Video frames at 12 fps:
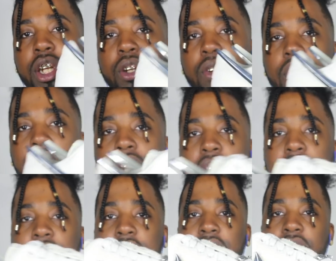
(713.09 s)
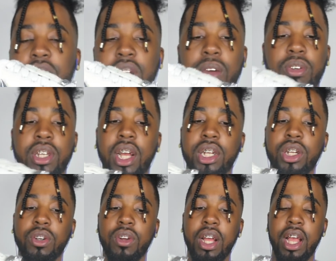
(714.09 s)
shoe. This is the Travis Scott
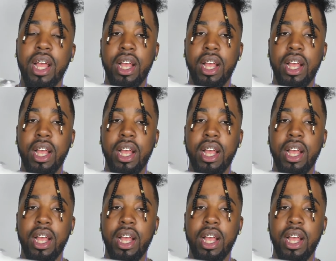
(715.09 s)
shoe.